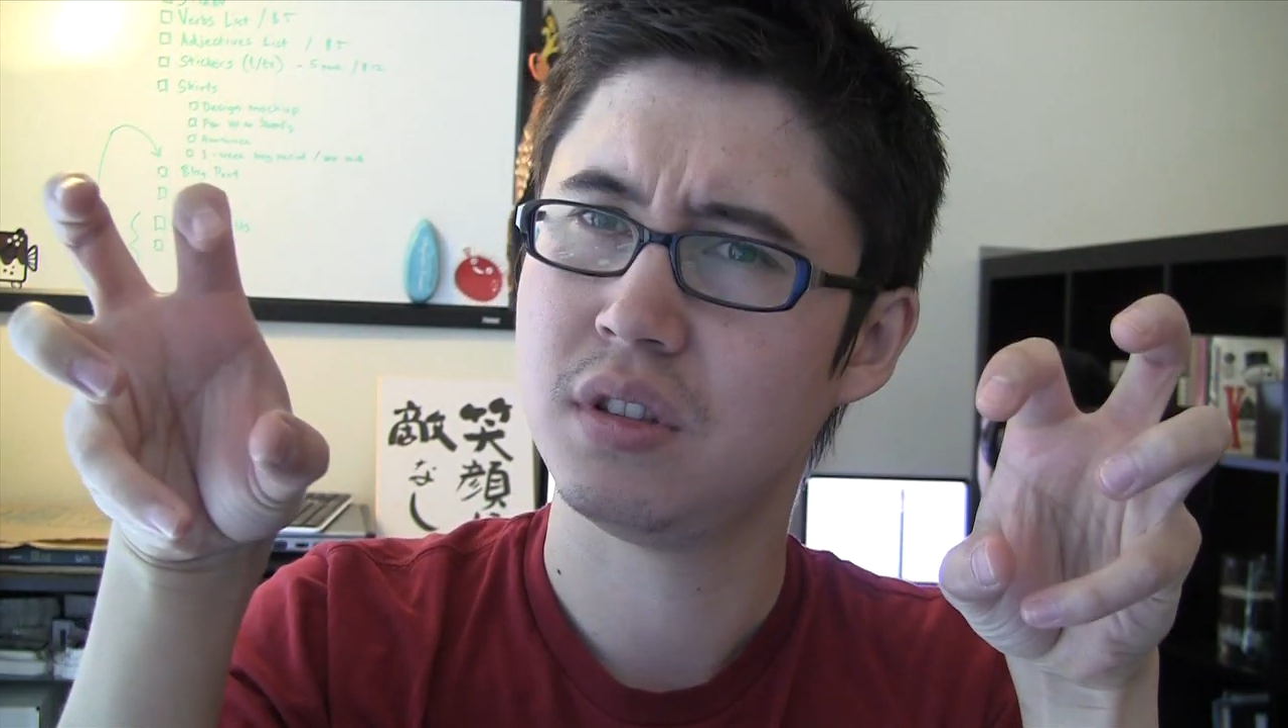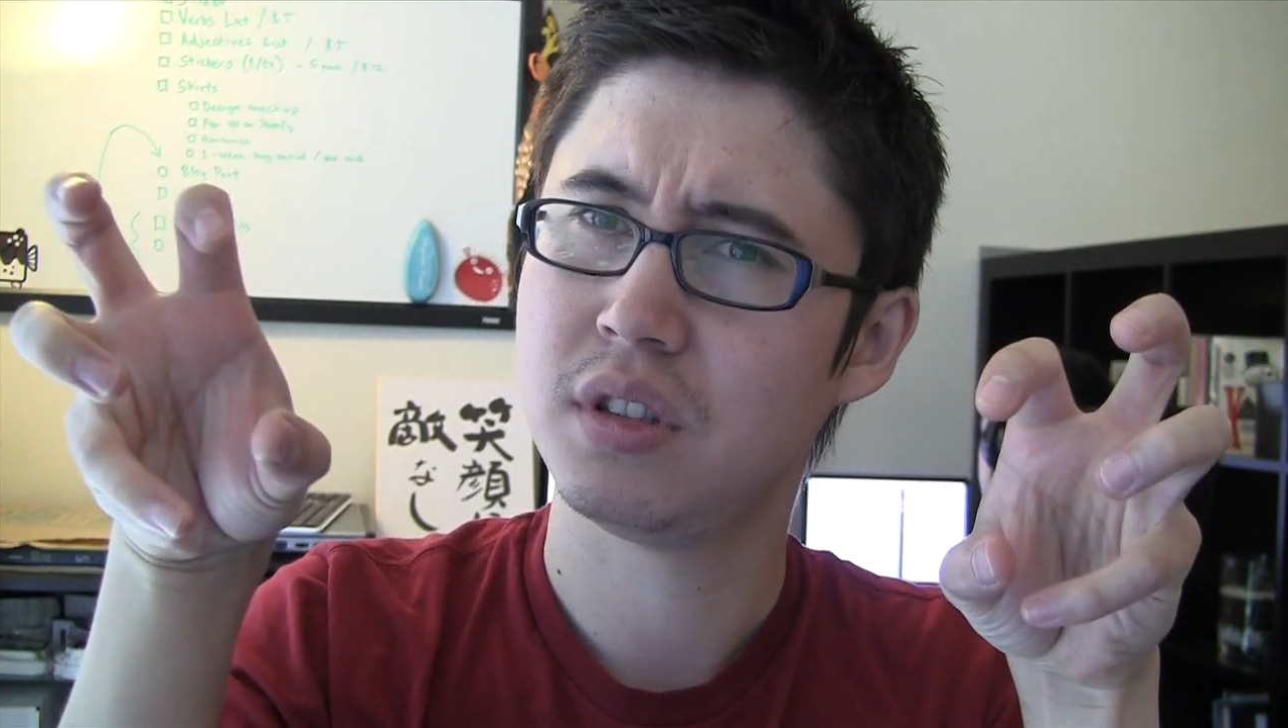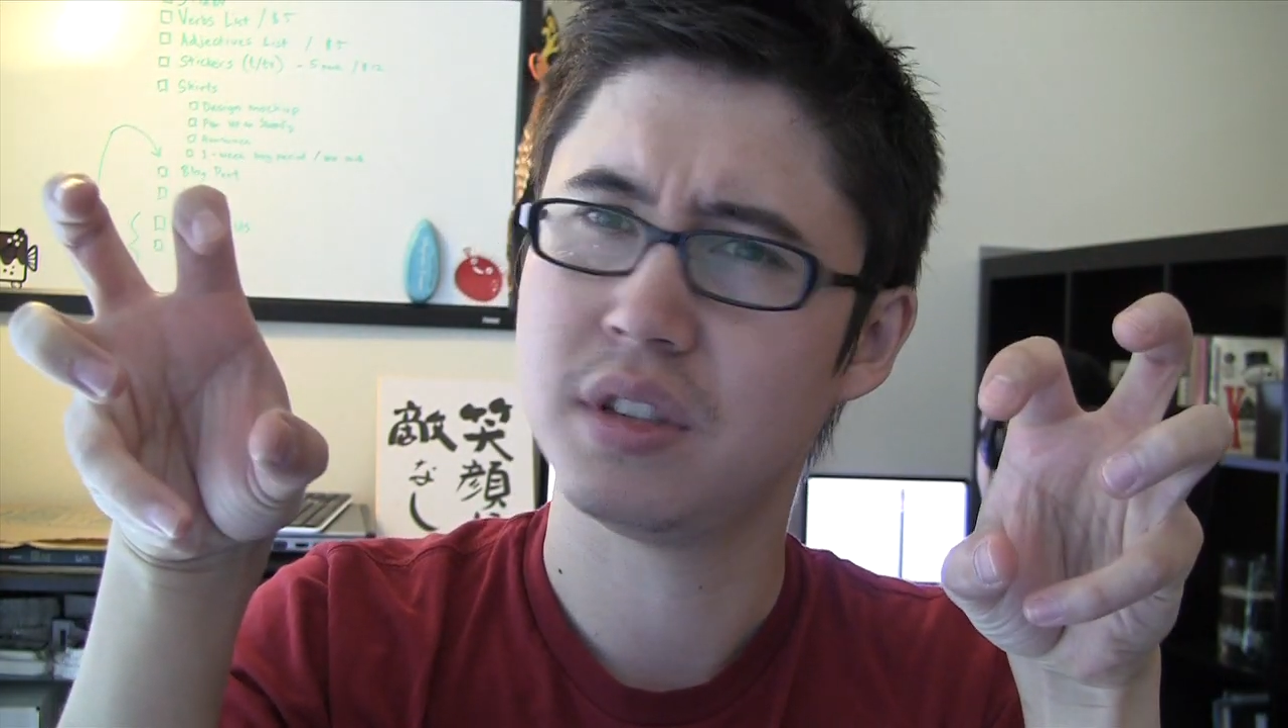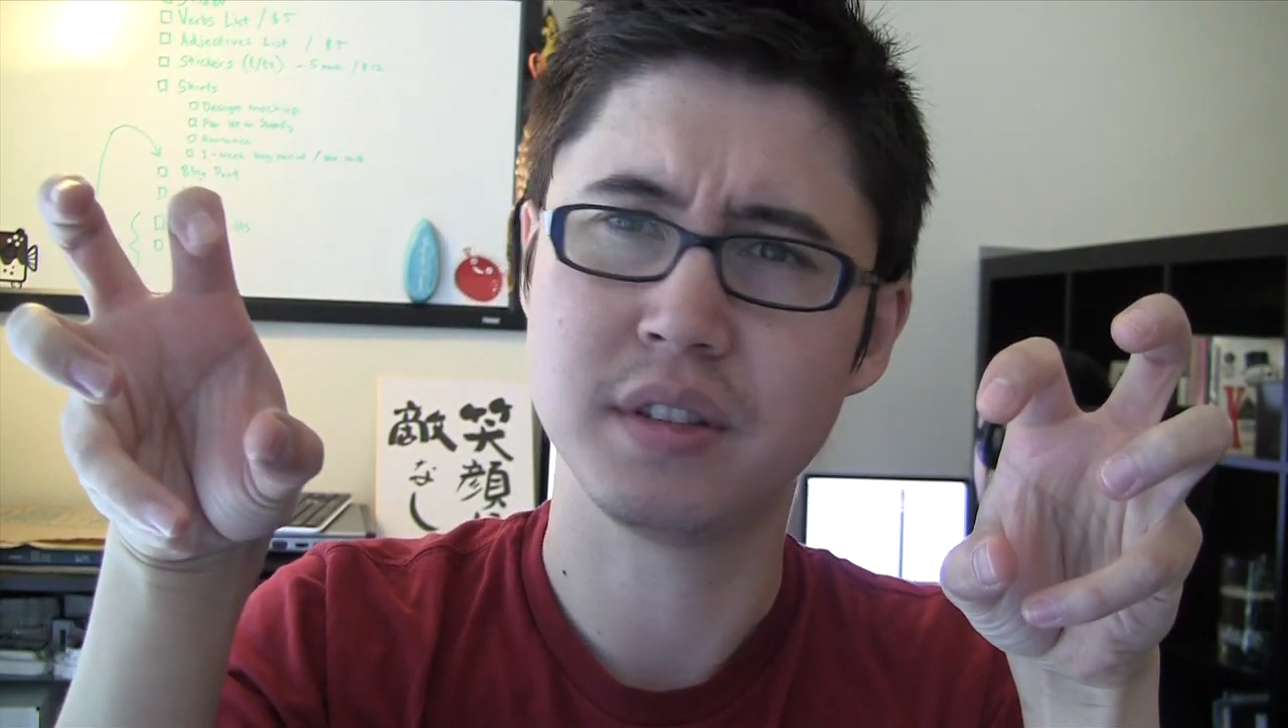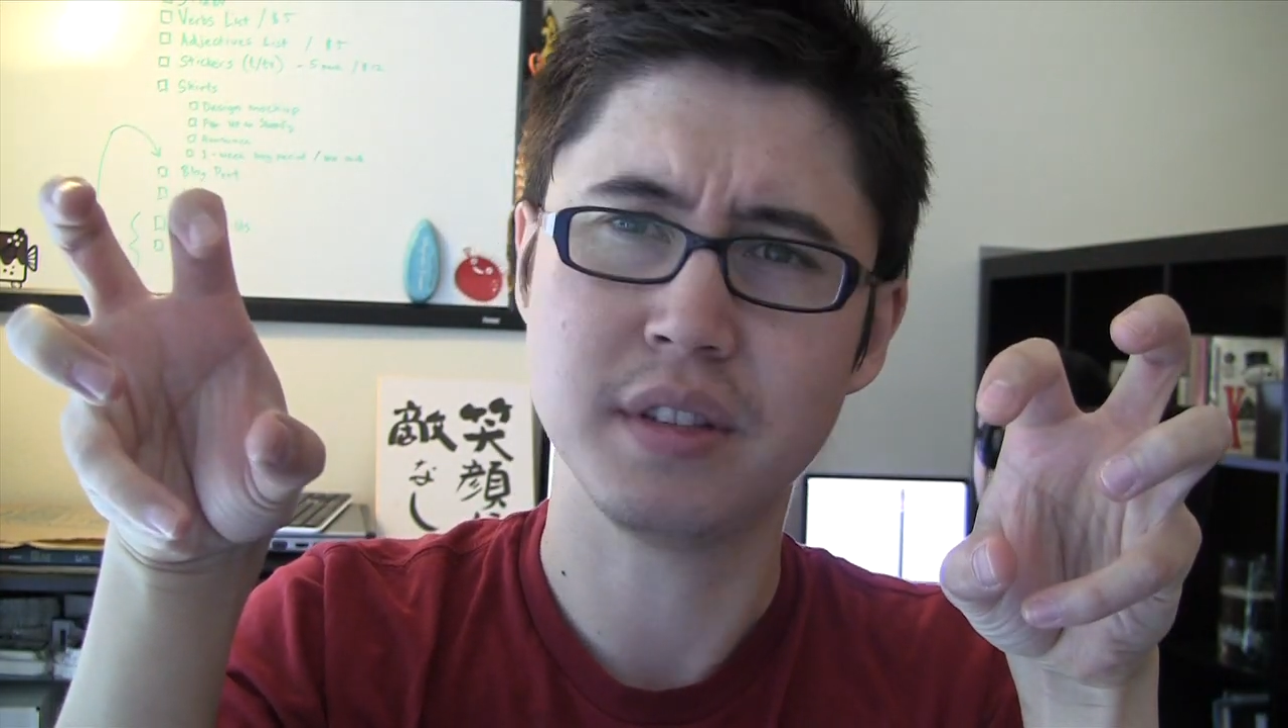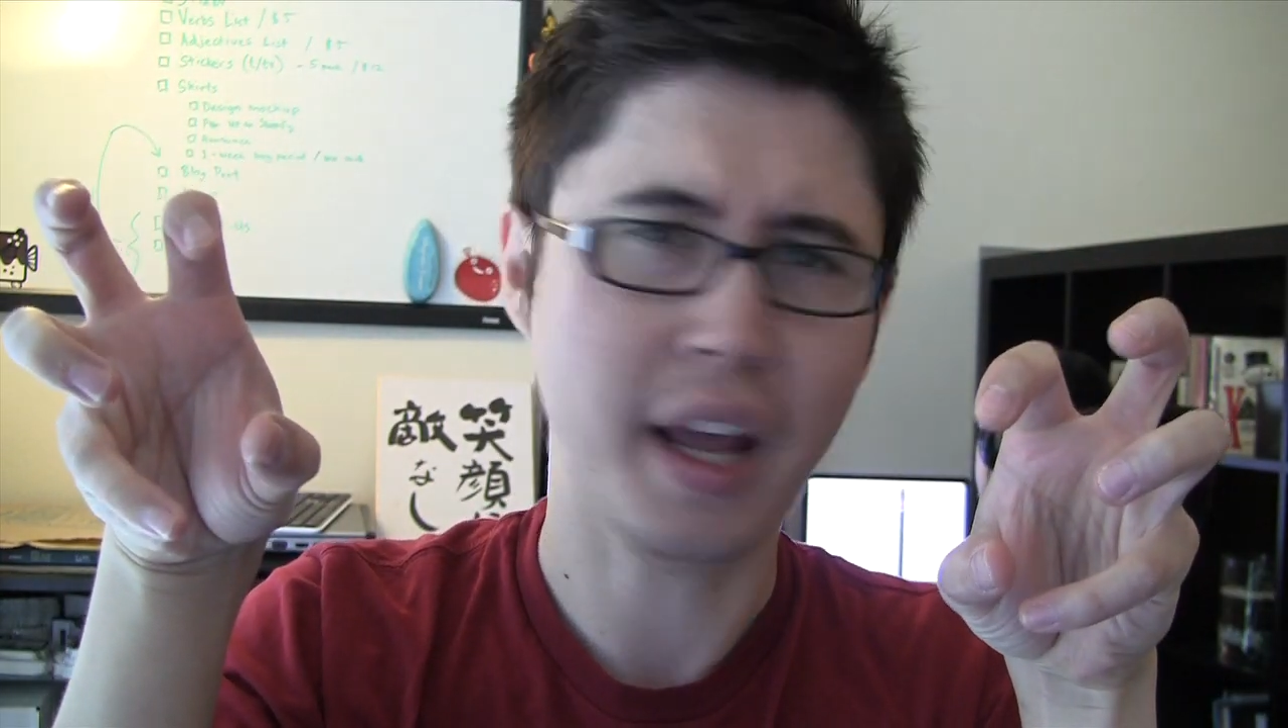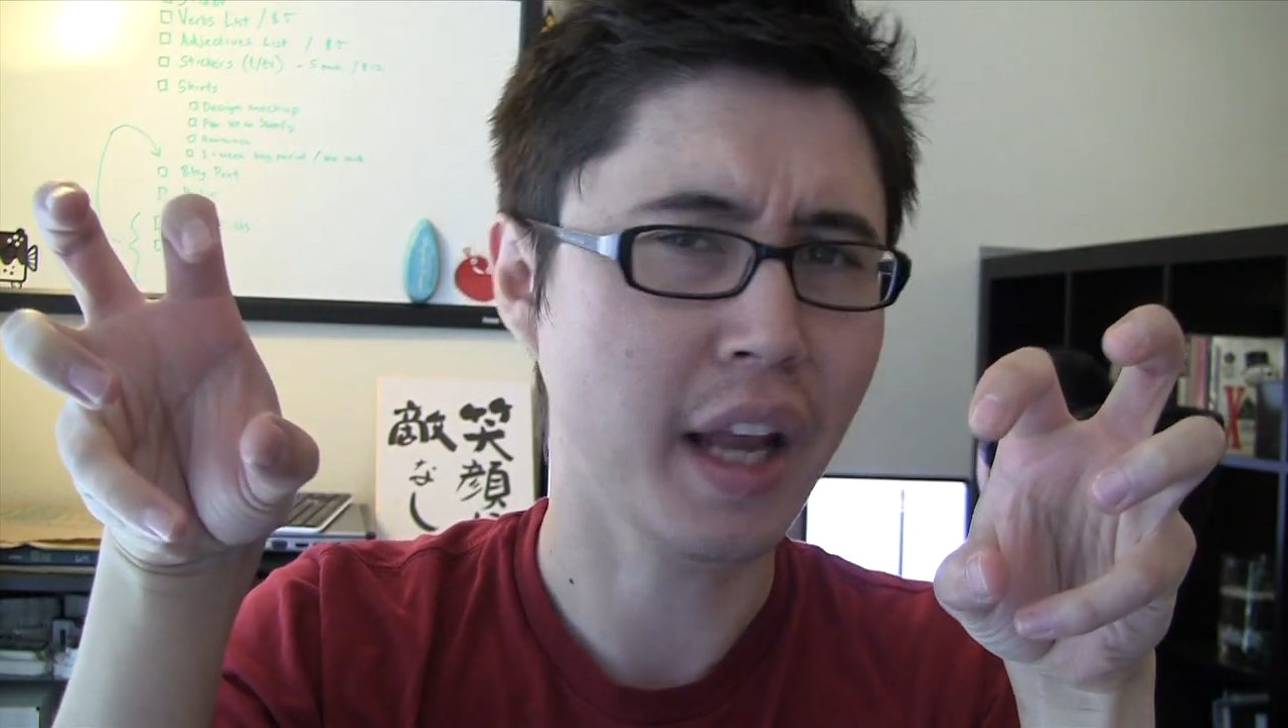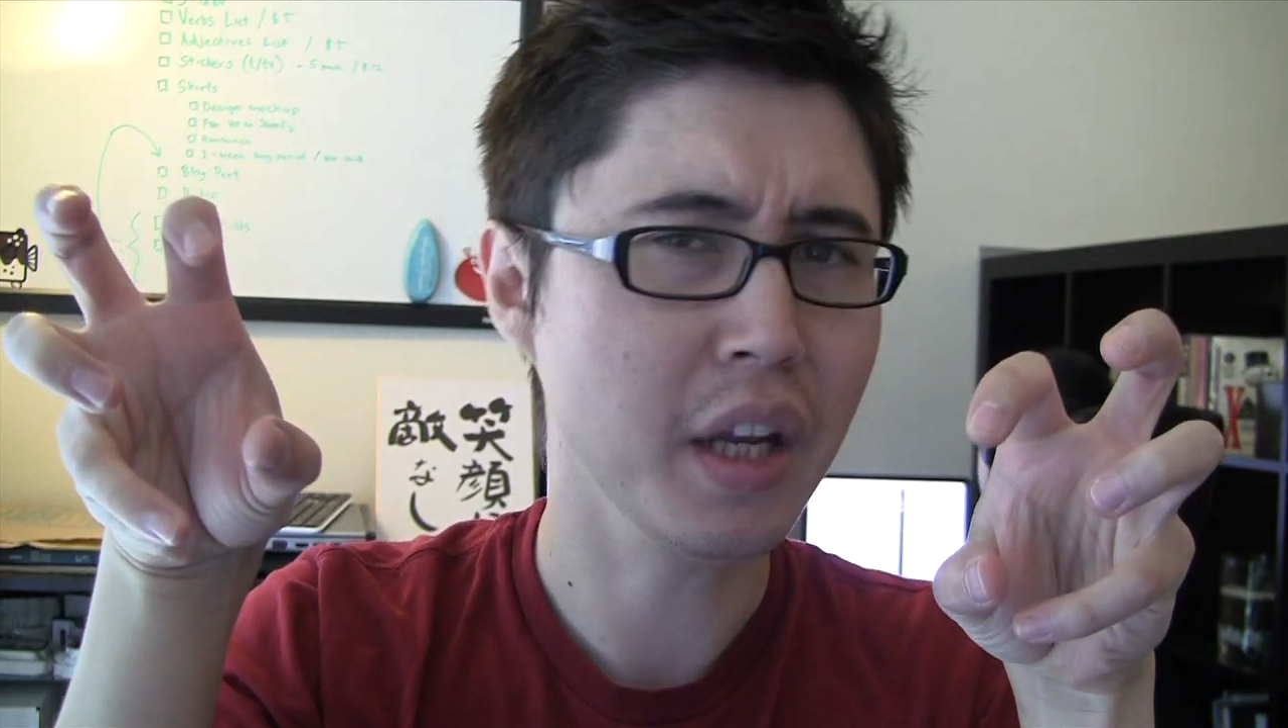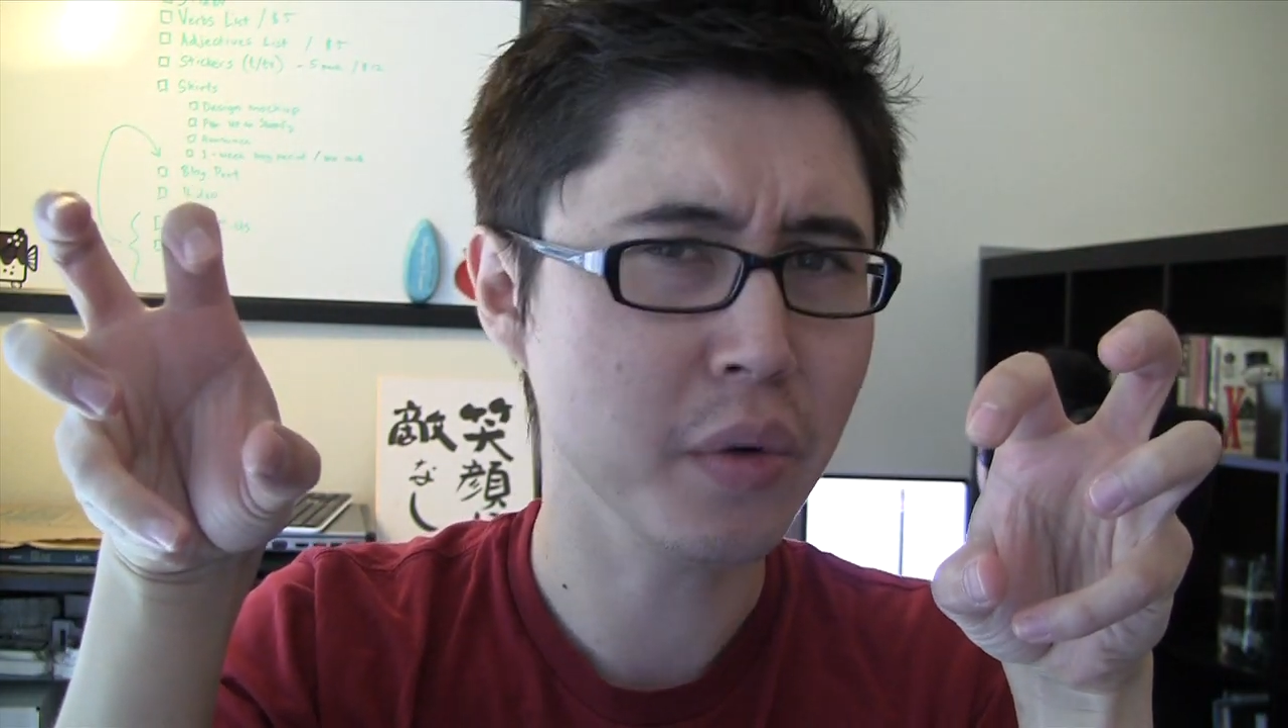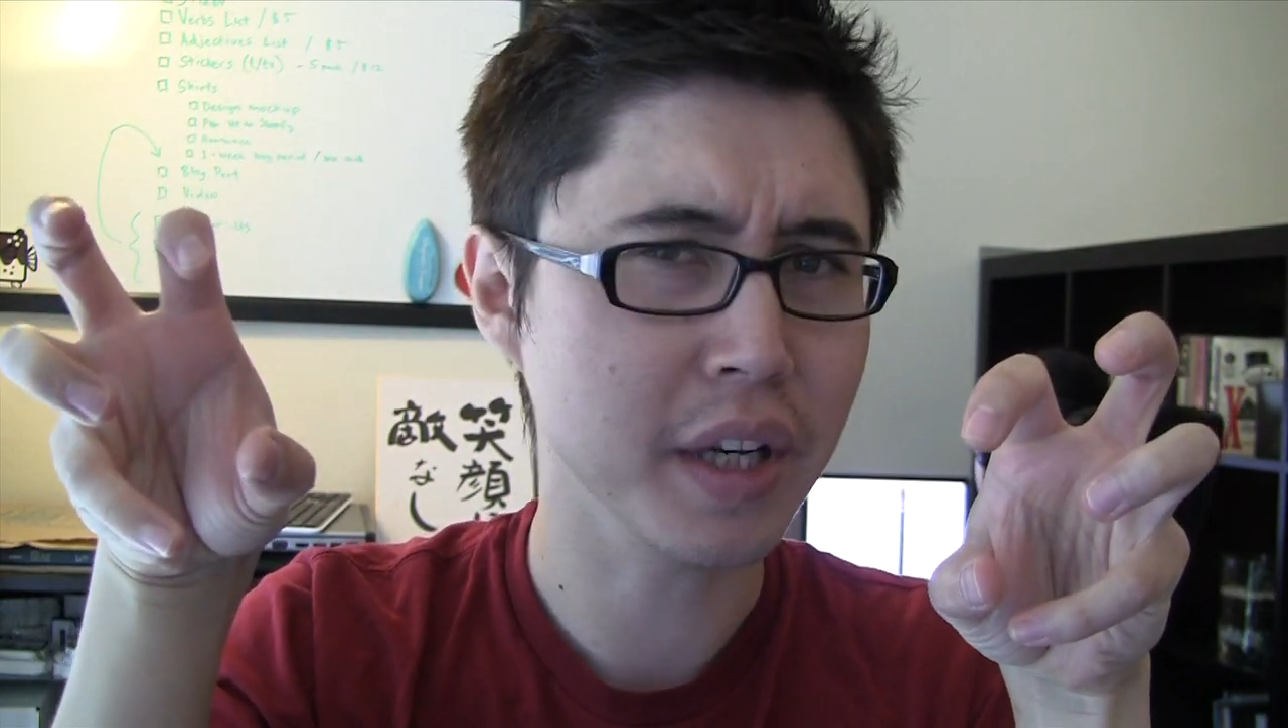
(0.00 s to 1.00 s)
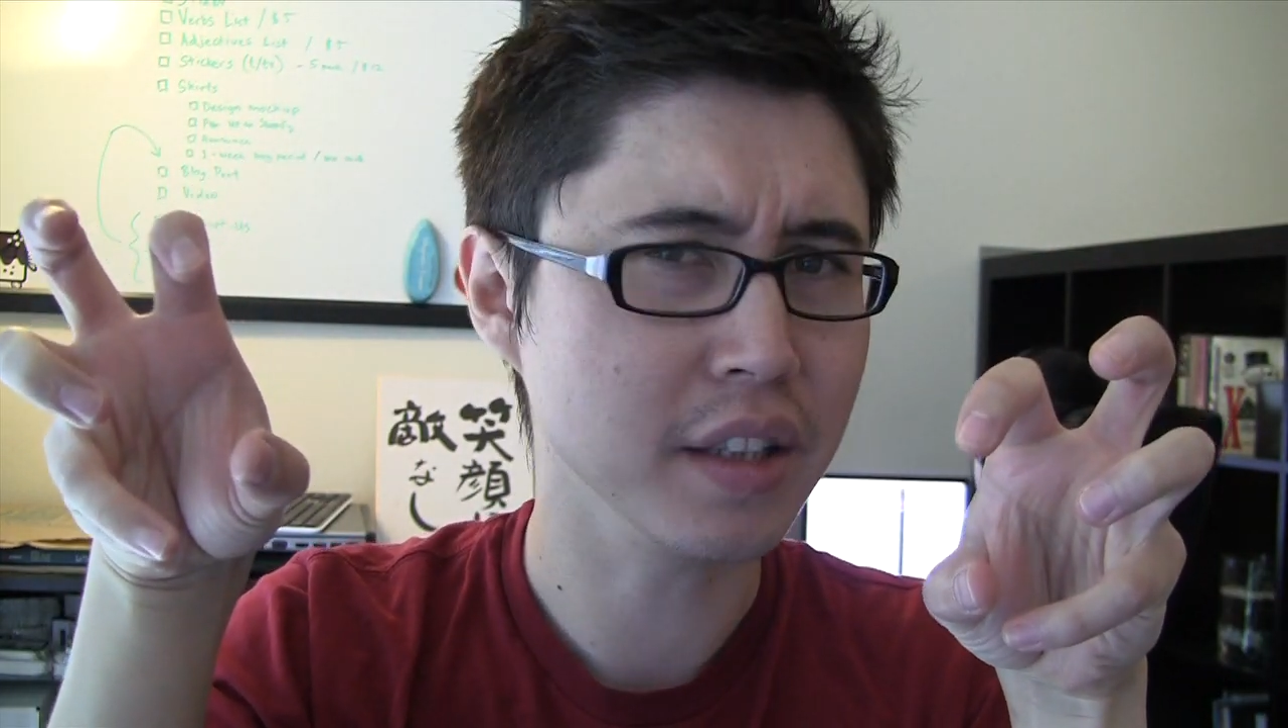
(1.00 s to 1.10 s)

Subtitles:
Does anyone